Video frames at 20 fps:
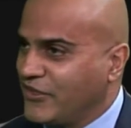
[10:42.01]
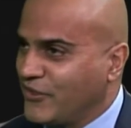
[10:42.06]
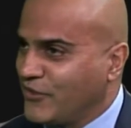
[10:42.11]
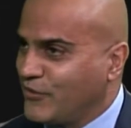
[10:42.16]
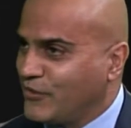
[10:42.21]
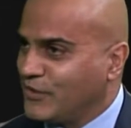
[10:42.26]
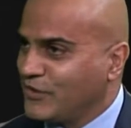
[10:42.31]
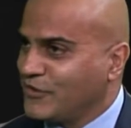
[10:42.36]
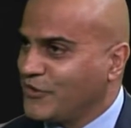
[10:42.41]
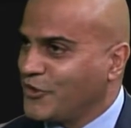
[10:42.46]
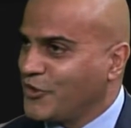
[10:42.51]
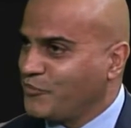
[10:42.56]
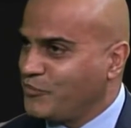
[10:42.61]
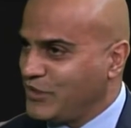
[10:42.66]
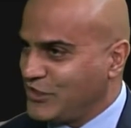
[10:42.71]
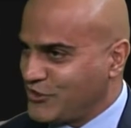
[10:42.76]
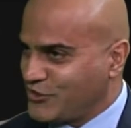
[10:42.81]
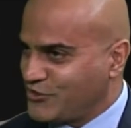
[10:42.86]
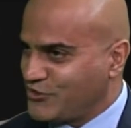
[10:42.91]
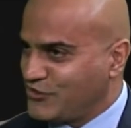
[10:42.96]
and a lot of
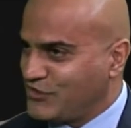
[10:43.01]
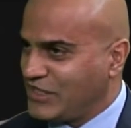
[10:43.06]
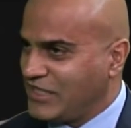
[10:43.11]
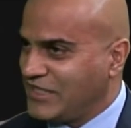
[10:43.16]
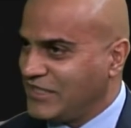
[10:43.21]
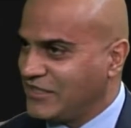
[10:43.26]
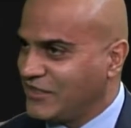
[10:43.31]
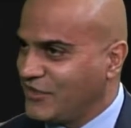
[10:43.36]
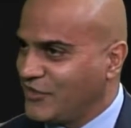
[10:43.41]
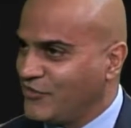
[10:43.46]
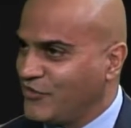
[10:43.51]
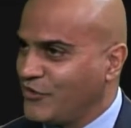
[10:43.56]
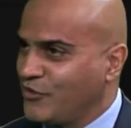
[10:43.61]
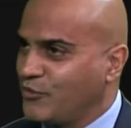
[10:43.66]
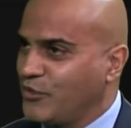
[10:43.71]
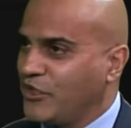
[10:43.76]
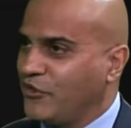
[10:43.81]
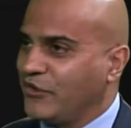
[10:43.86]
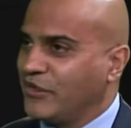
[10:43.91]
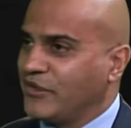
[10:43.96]
pictures are taken, and they're
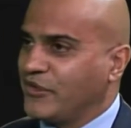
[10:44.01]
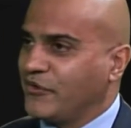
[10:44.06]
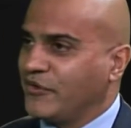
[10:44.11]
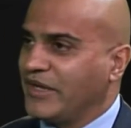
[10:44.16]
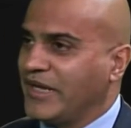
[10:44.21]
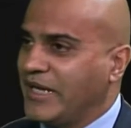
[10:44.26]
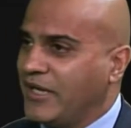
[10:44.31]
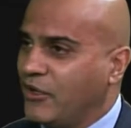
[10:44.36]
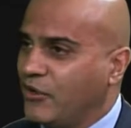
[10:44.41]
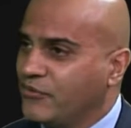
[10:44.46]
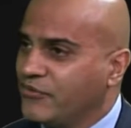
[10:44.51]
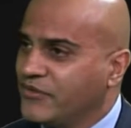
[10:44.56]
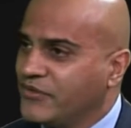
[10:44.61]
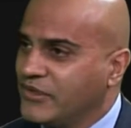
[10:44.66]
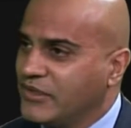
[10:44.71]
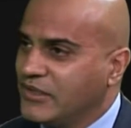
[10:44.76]
wearing their gowns.